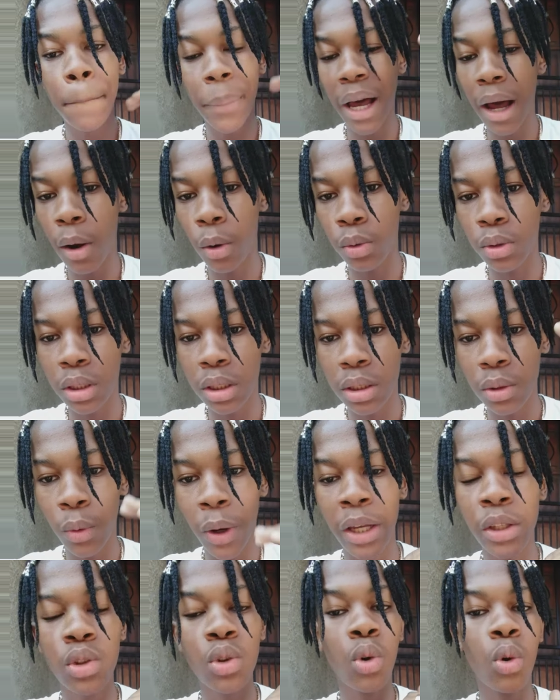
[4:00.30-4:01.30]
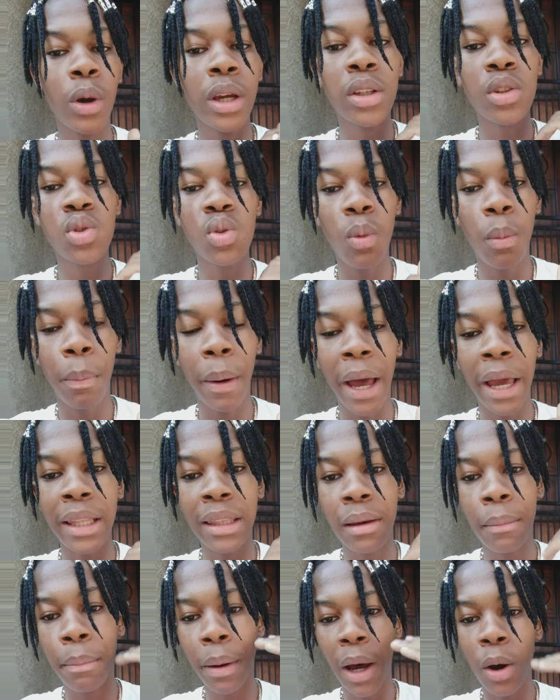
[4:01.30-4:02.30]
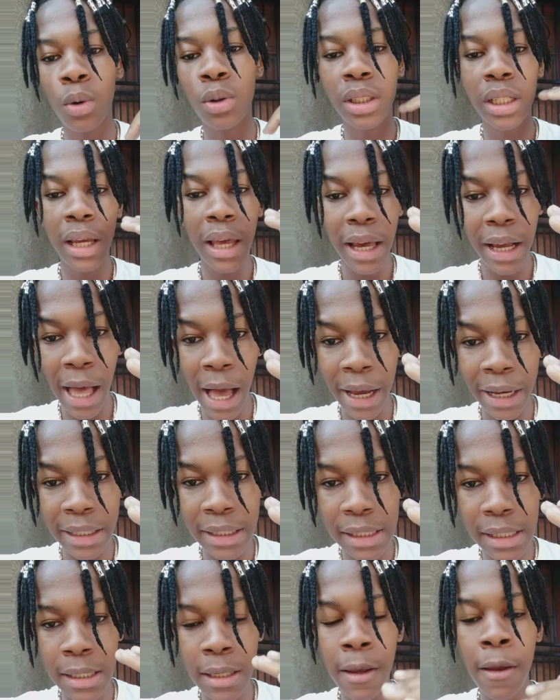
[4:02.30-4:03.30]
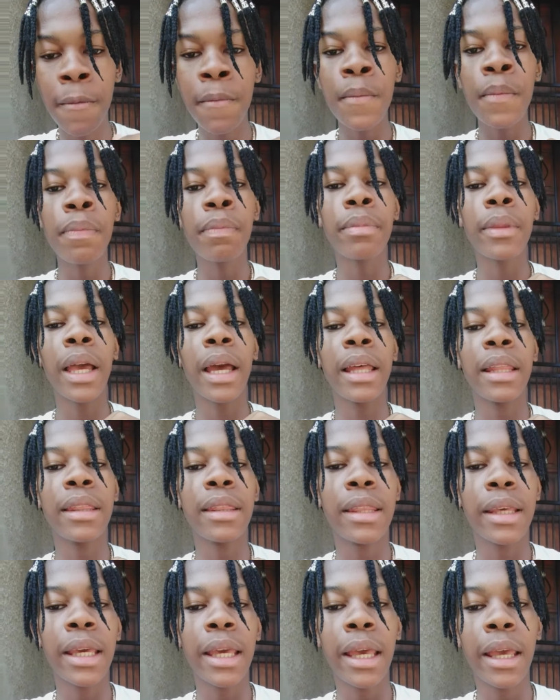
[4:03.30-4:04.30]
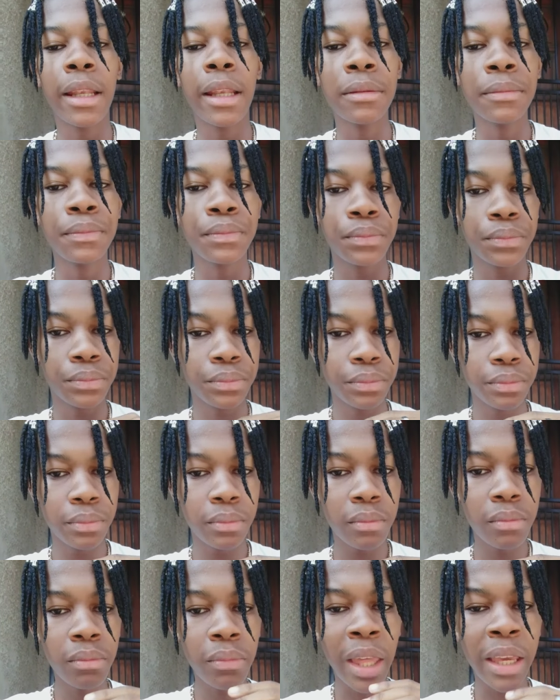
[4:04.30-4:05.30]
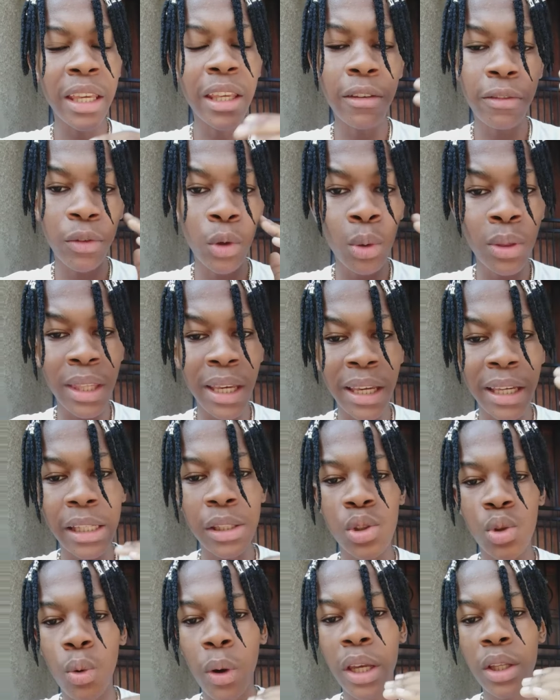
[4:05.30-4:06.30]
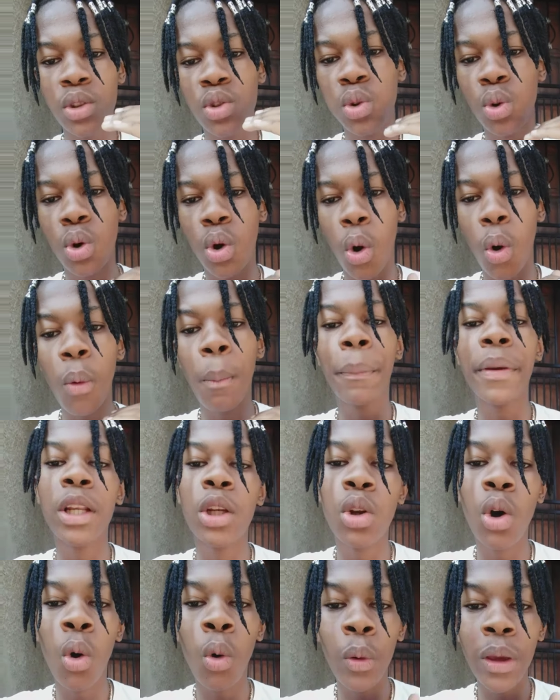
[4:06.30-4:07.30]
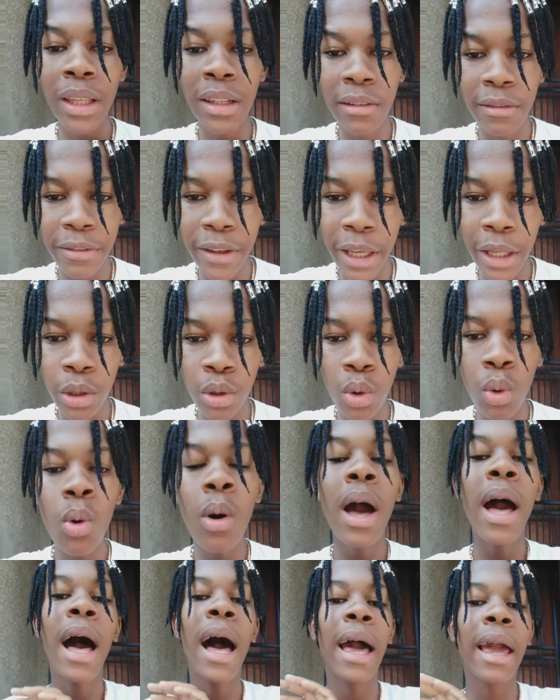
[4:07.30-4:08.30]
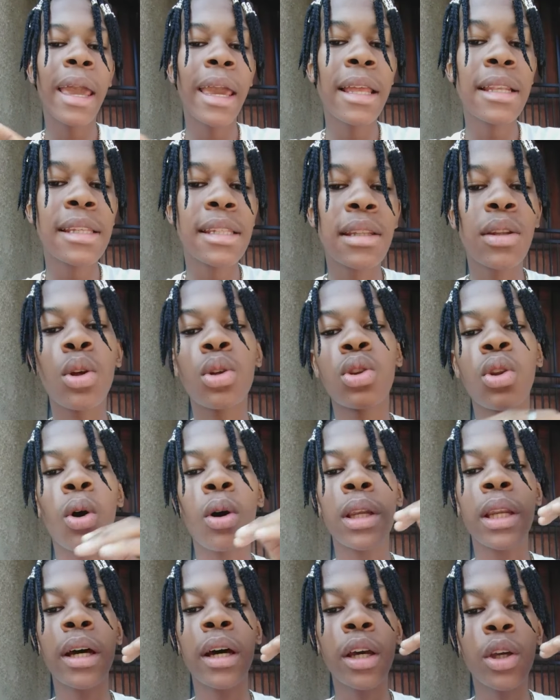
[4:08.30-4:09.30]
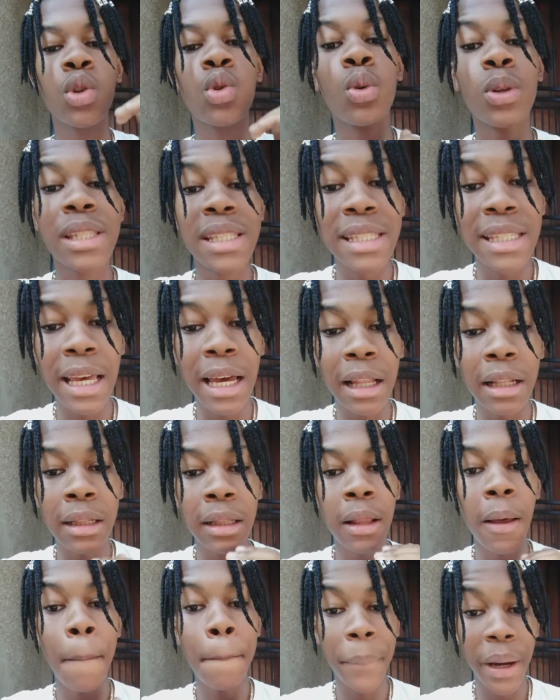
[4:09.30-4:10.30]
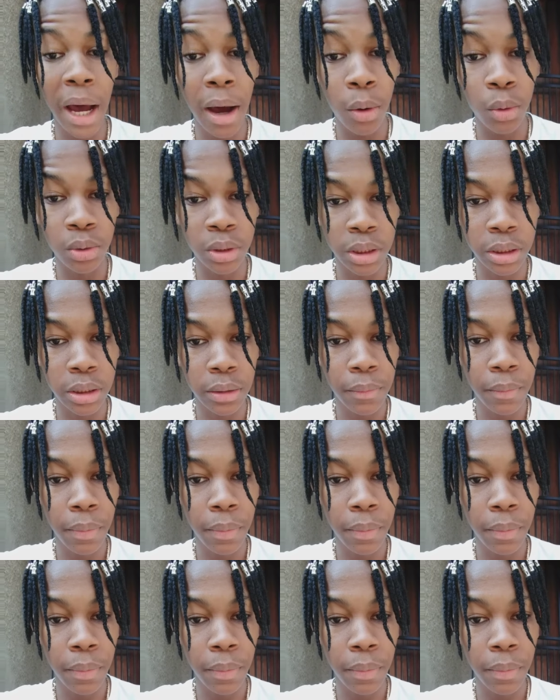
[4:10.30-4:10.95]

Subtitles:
pound, right? You're going to buy the pound currency. And then if you think it's going to go below in value against the dollar, you sell pound